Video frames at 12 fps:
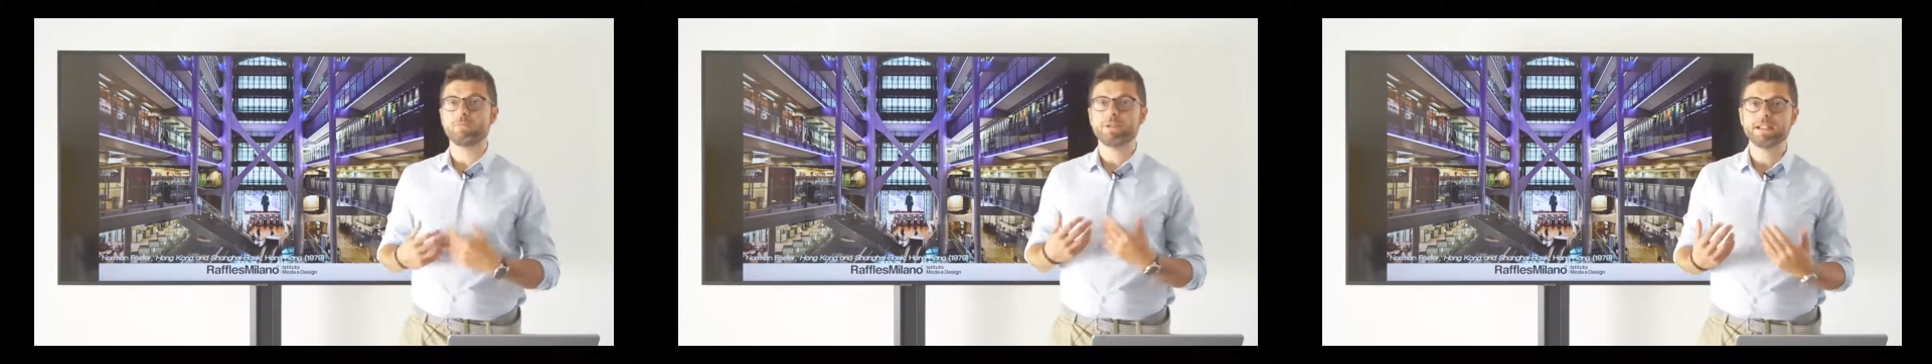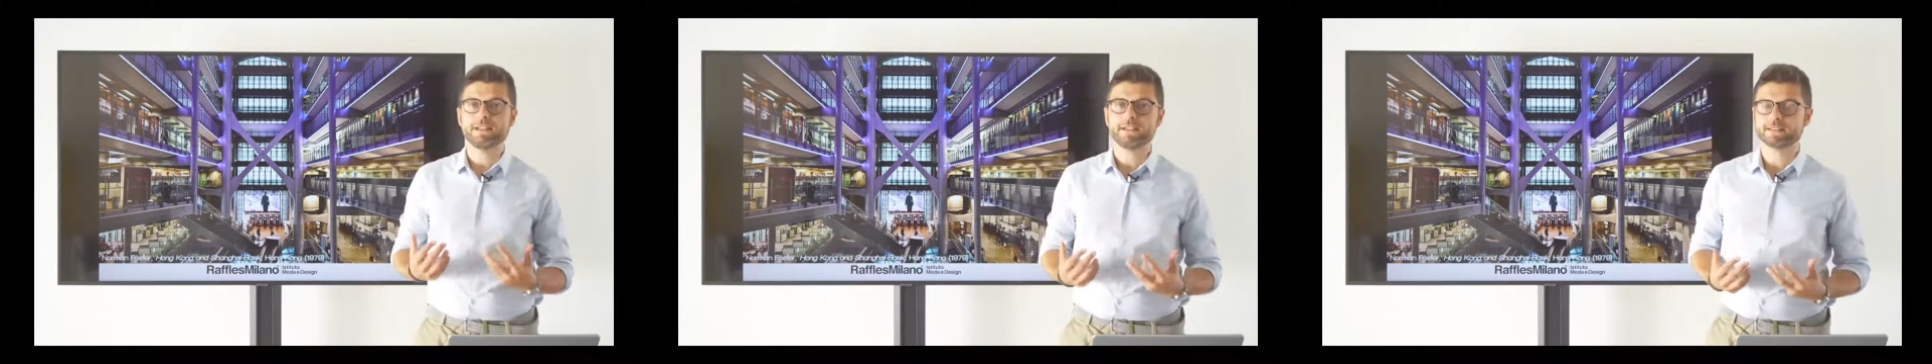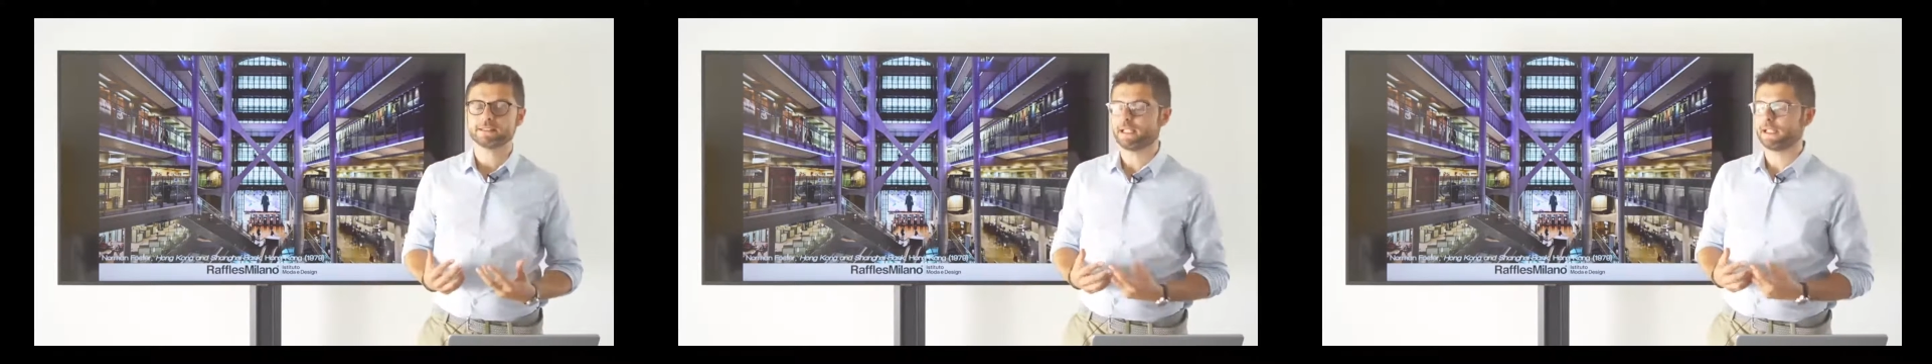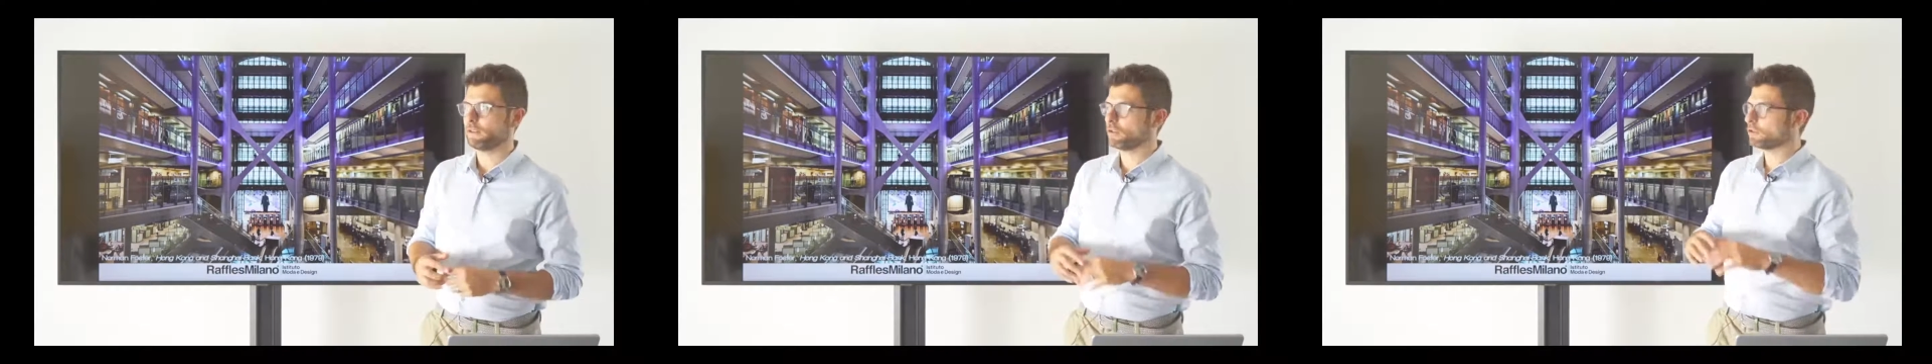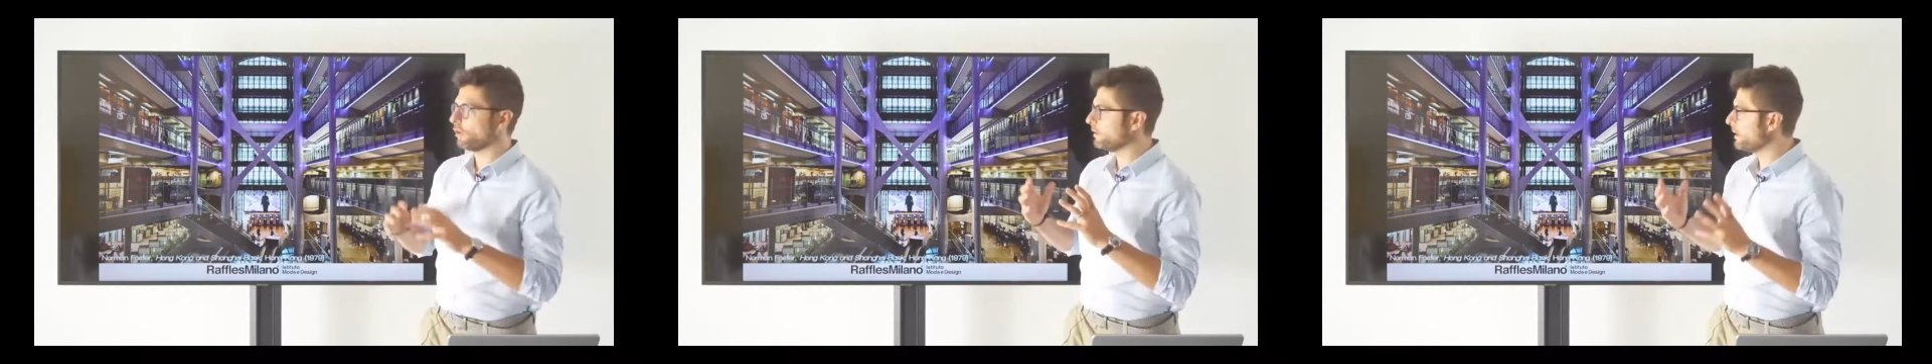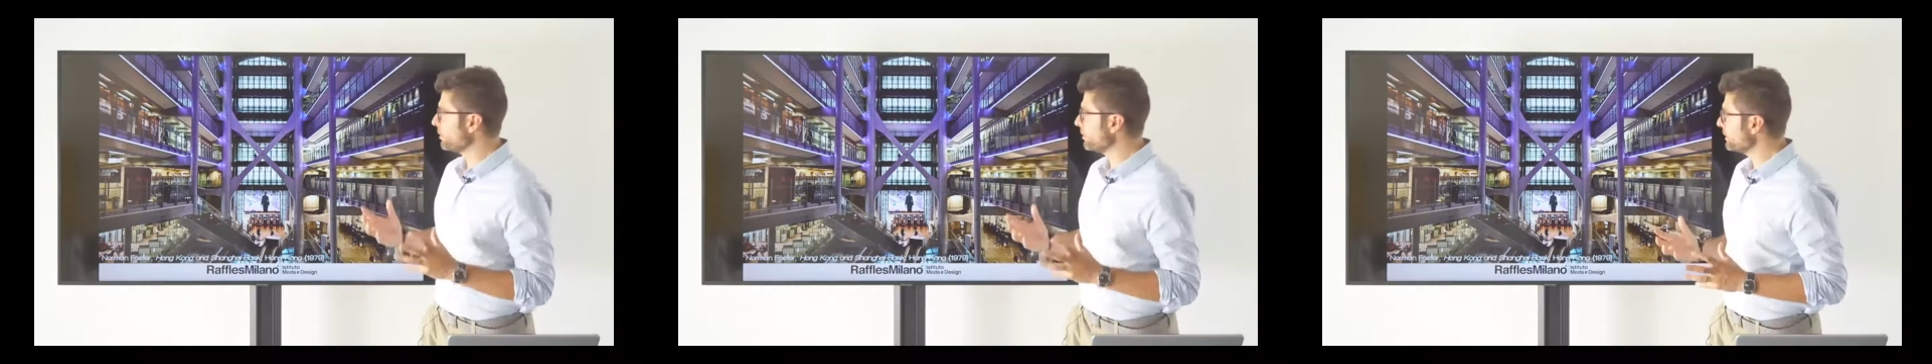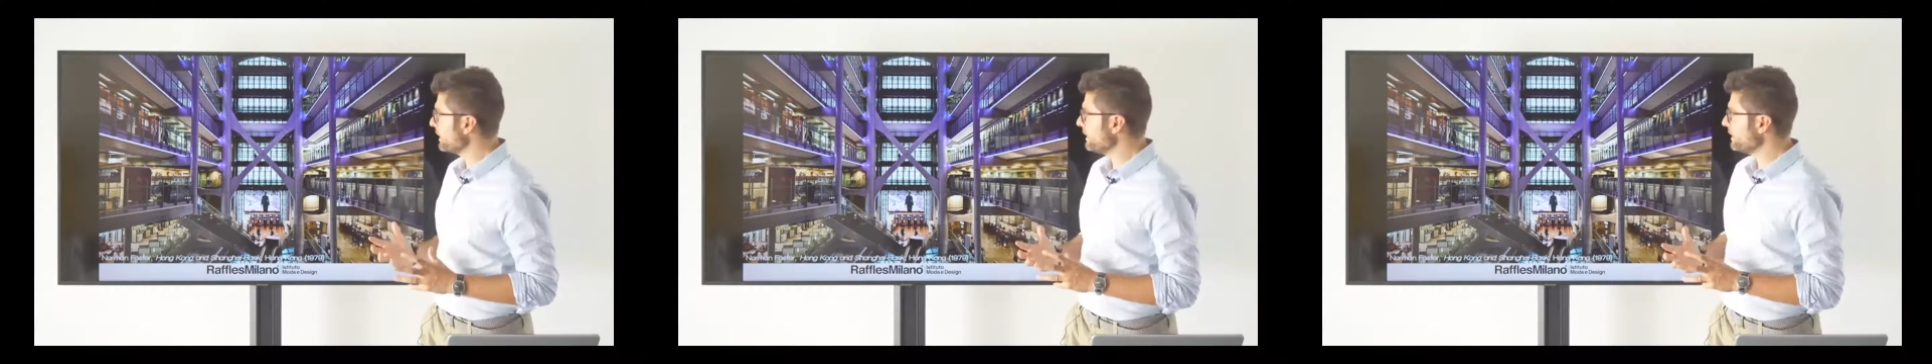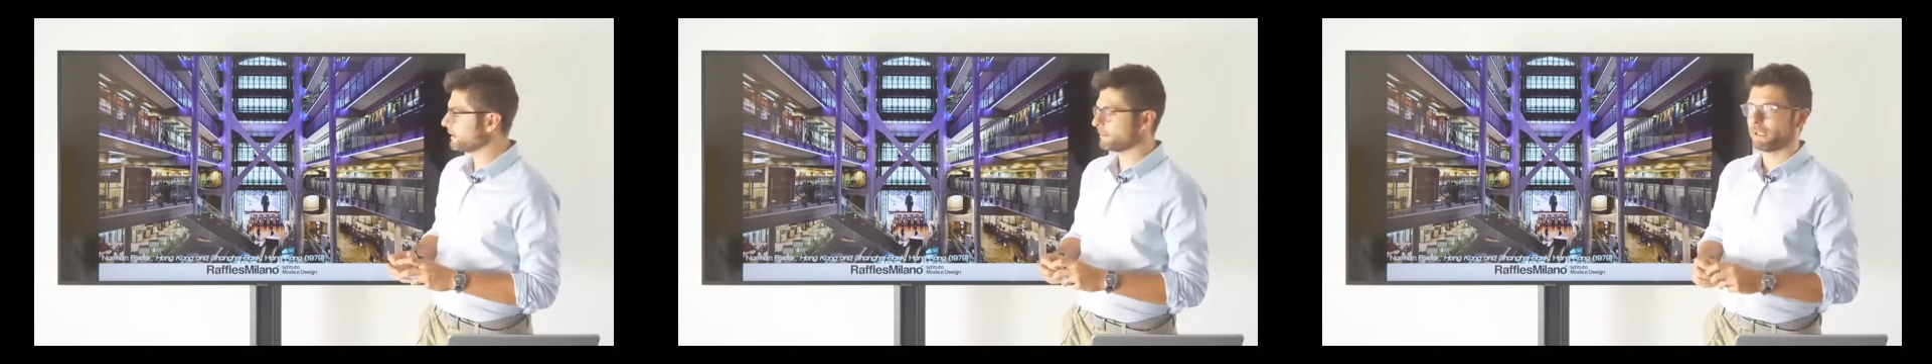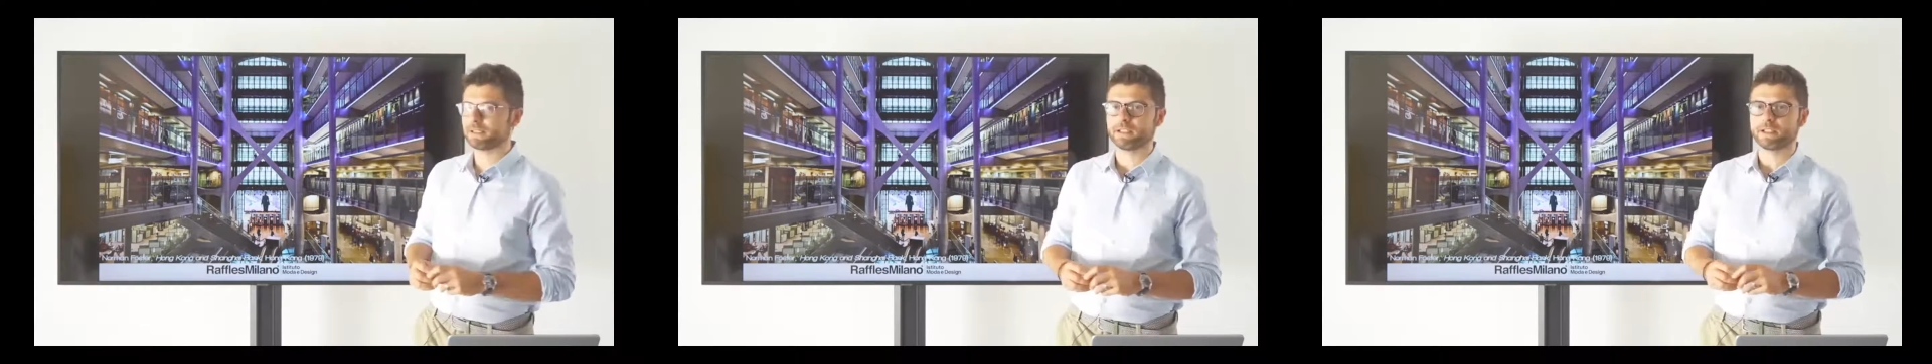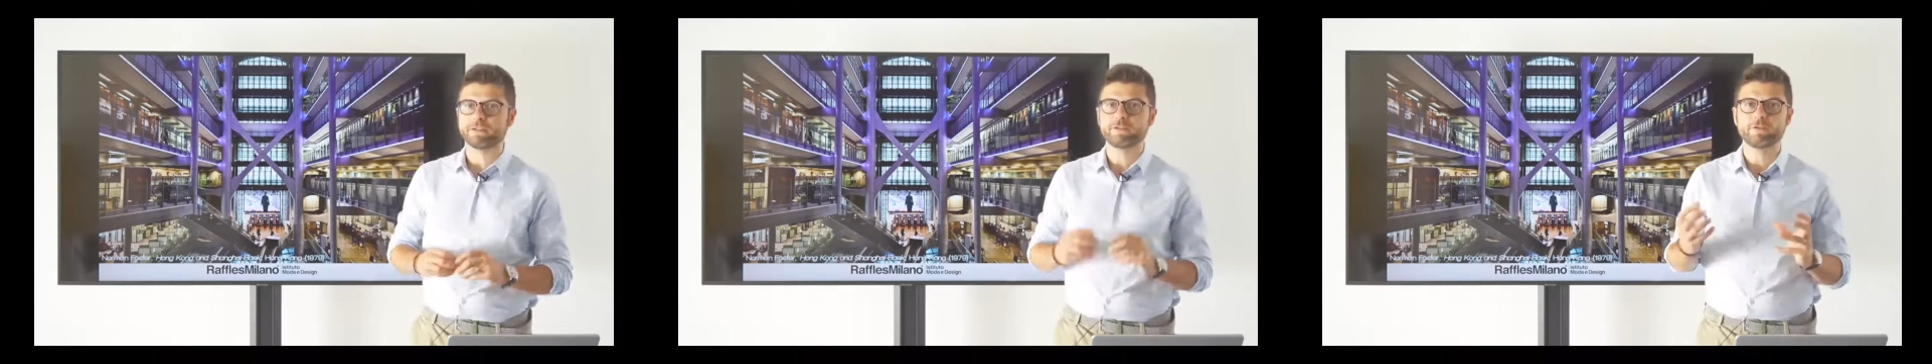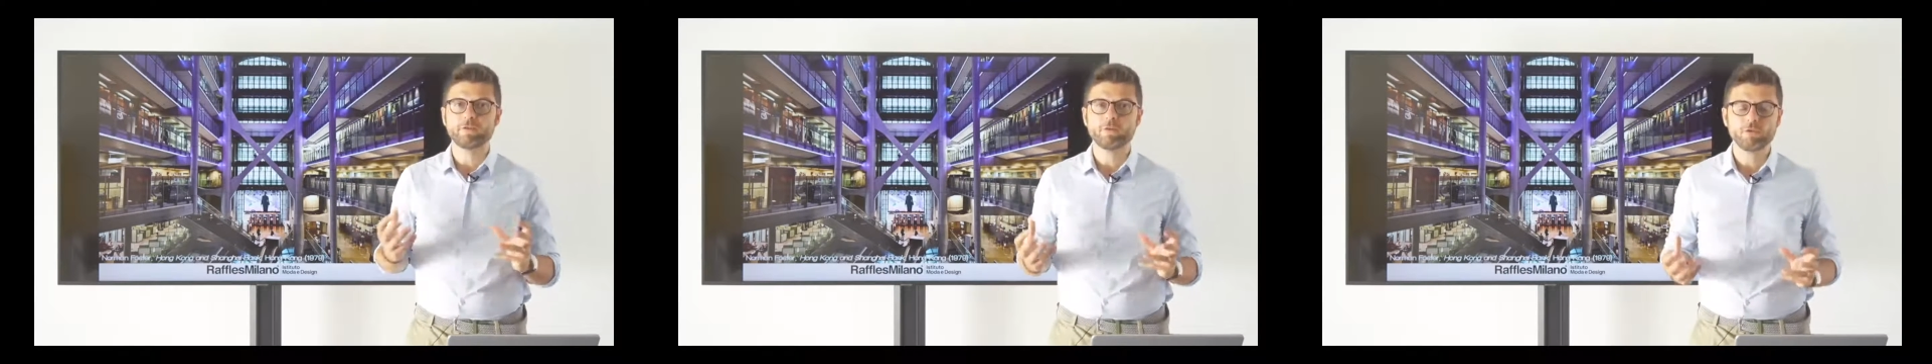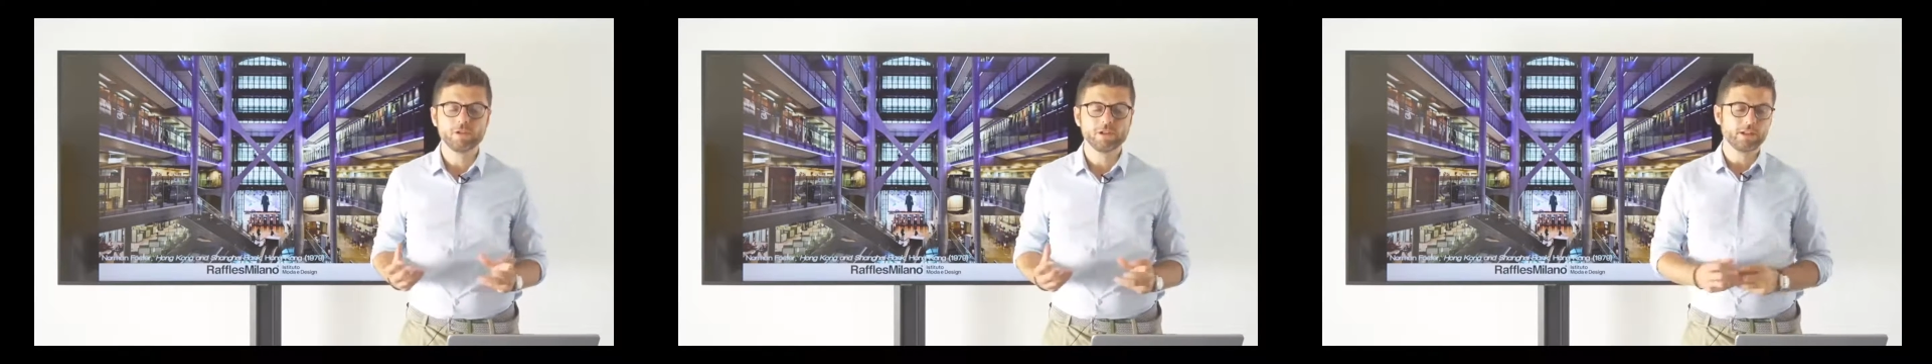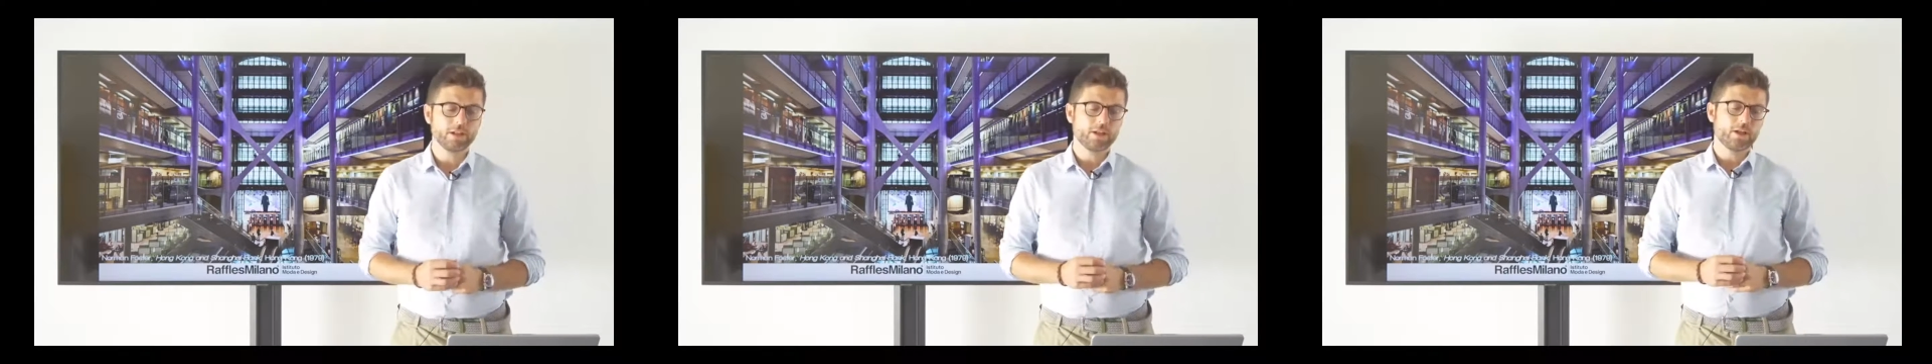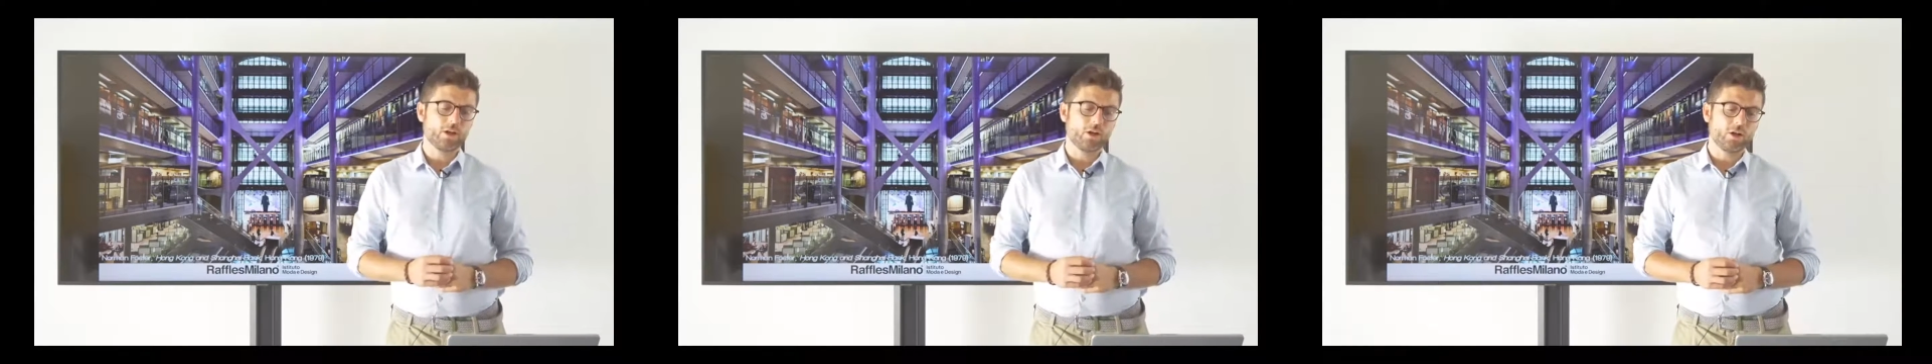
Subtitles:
Now buildings are not only containers, but are full